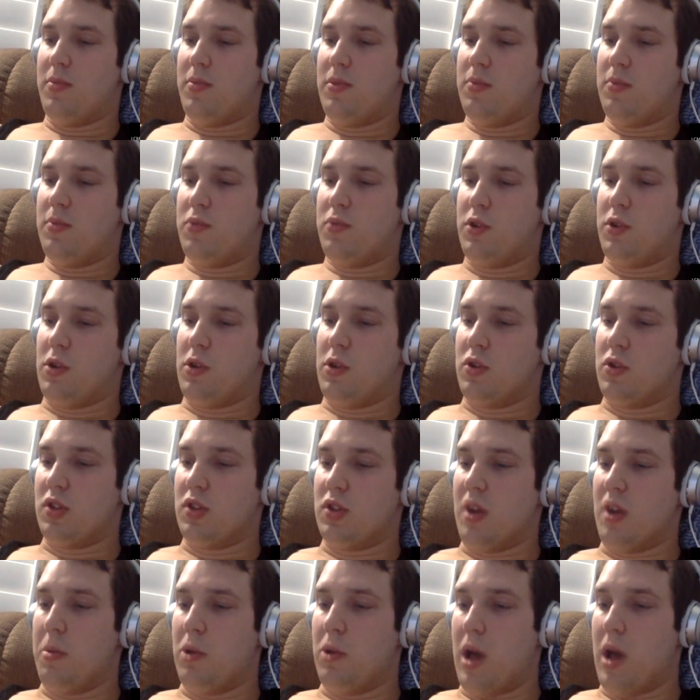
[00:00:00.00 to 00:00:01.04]
produce a
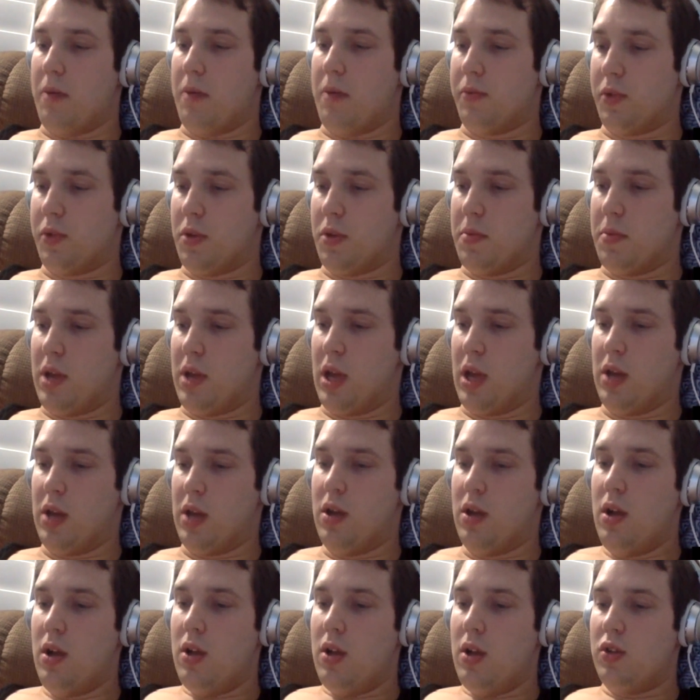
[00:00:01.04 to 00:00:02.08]
double album for the band
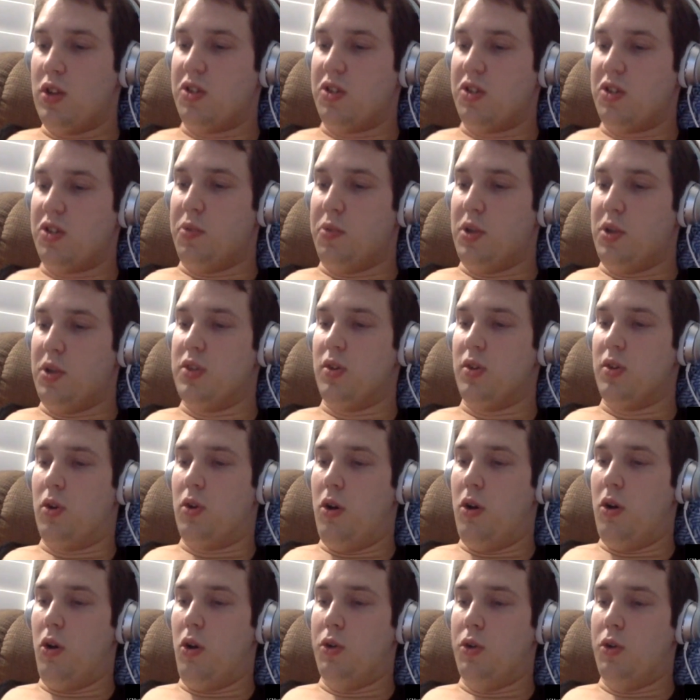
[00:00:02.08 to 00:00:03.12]
just to please their
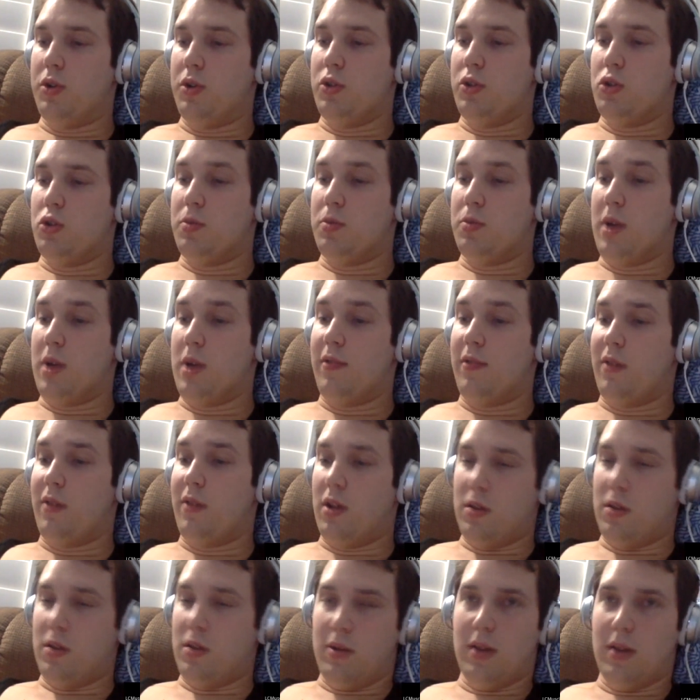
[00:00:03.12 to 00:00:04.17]
older douchebag
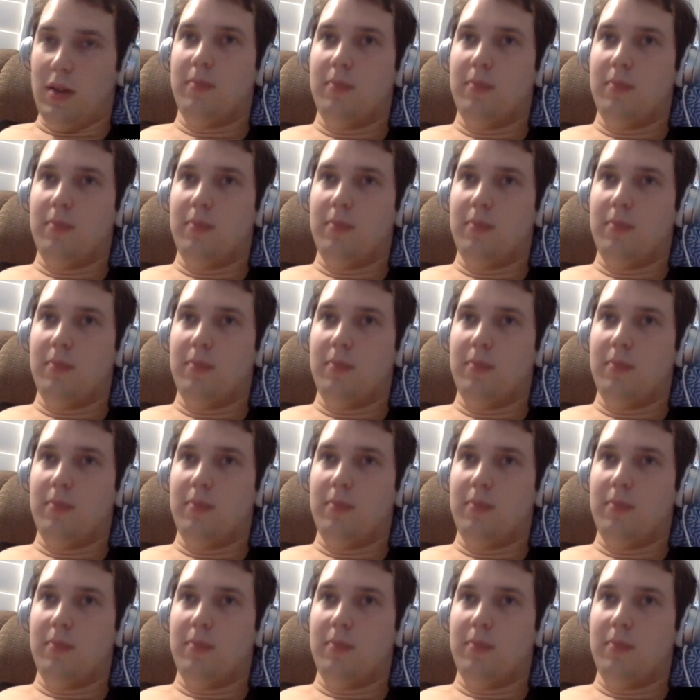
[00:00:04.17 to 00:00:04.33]
following.